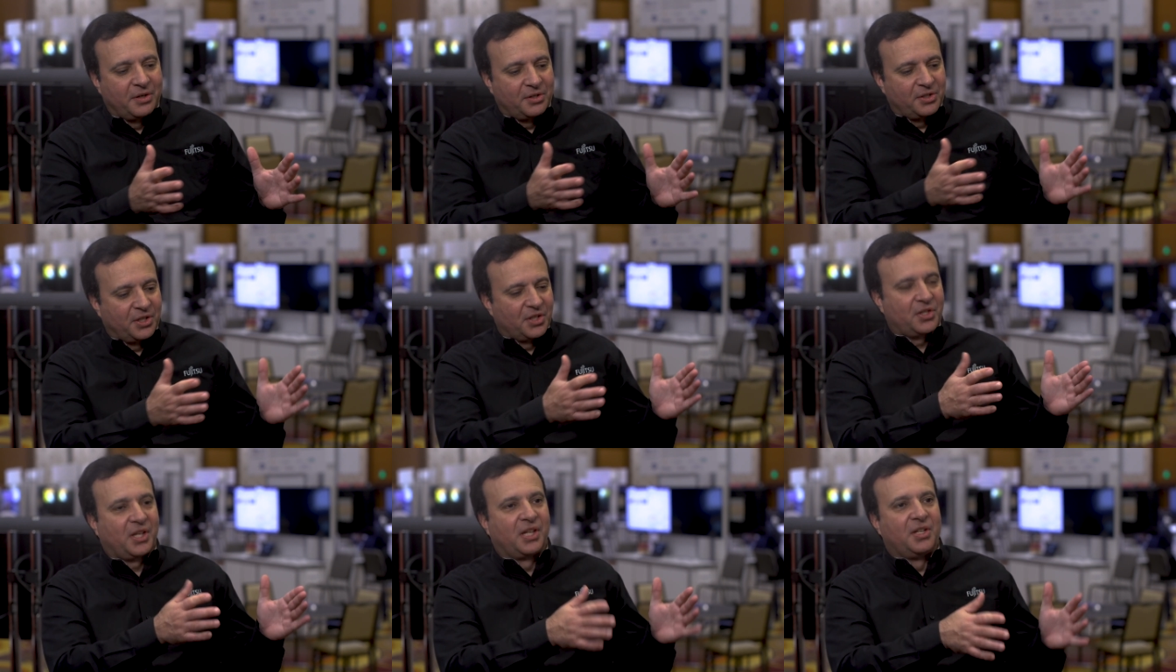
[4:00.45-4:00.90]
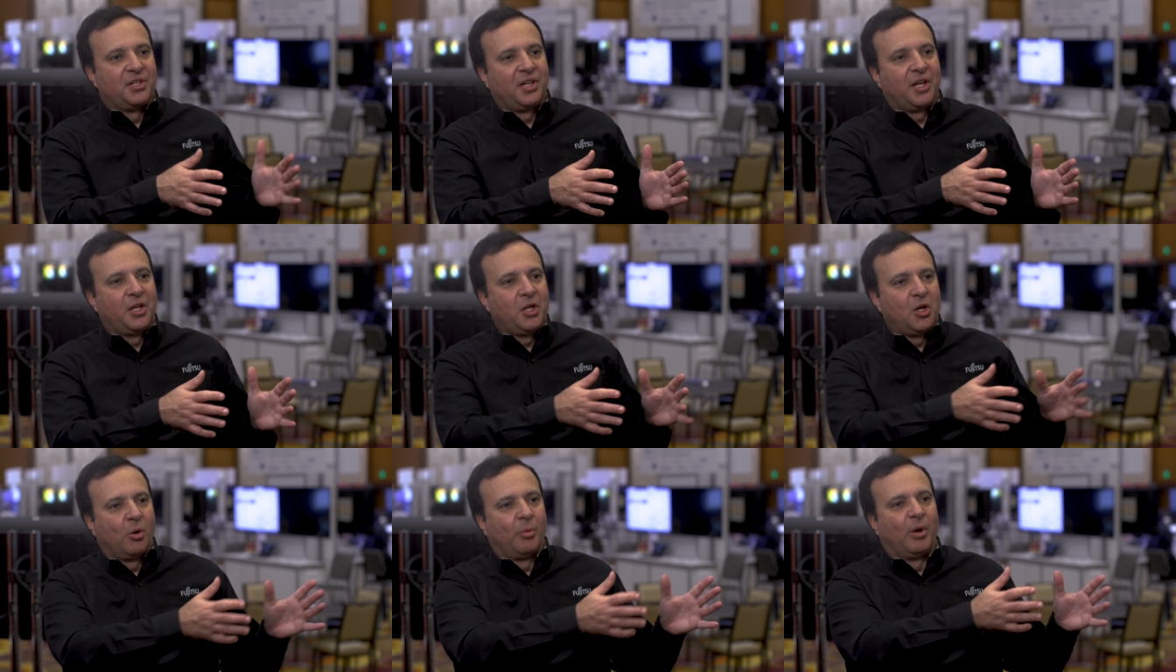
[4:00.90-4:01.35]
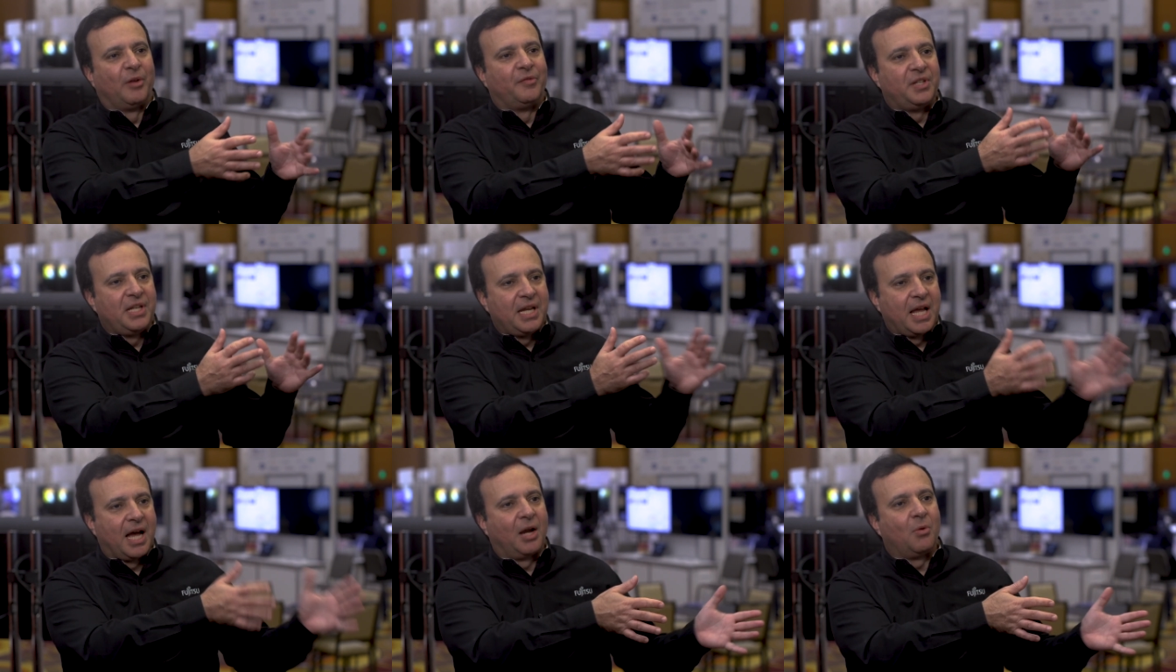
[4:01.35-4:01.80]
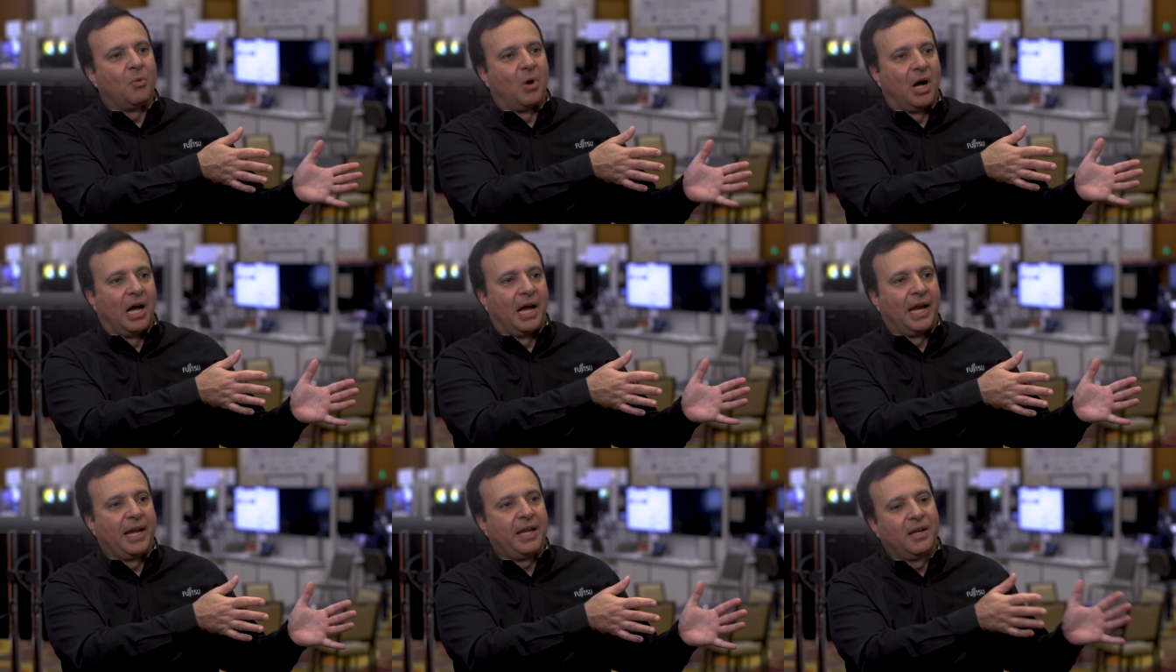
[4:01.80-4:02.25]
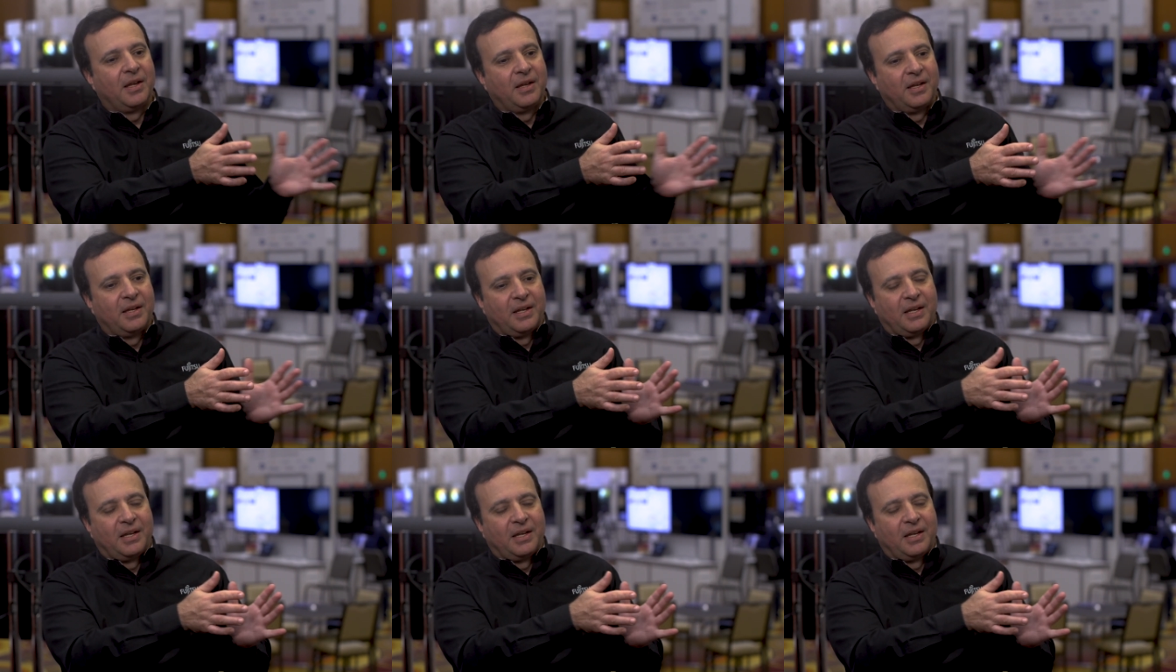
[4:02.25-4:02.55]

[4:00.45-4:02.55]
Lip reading: this continuum of DIY,